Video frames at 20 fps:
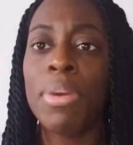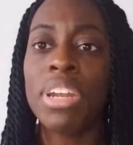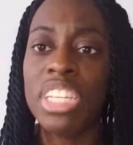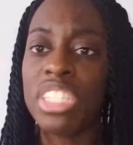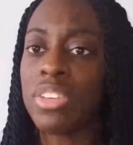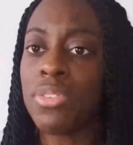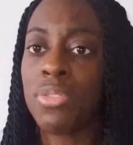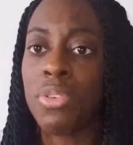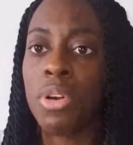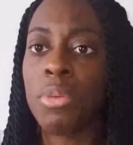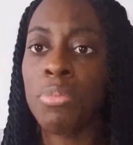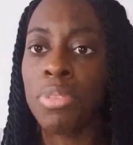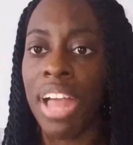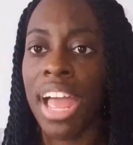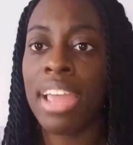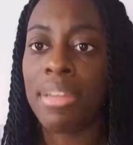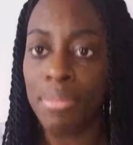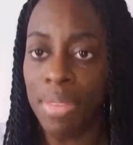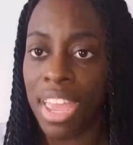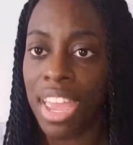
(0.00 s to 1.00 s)
but he's a full
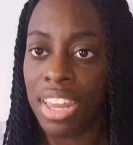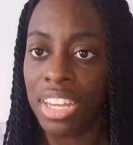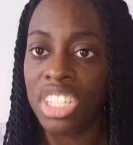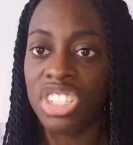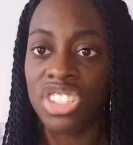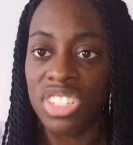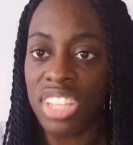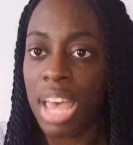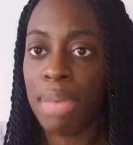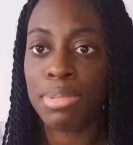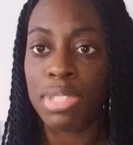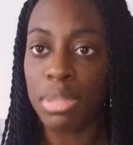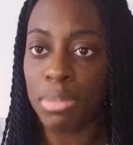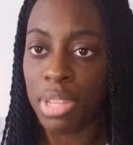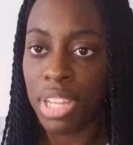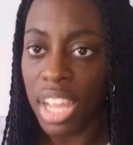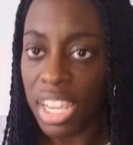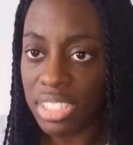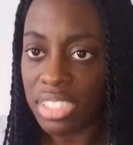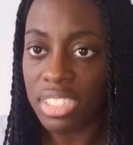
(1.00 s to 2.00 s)
black man. He just happens to
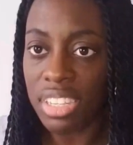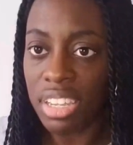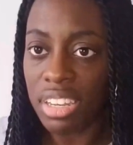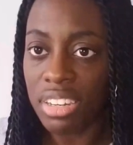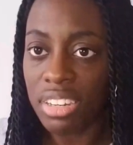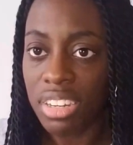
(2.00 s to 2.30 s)
be light-skinned.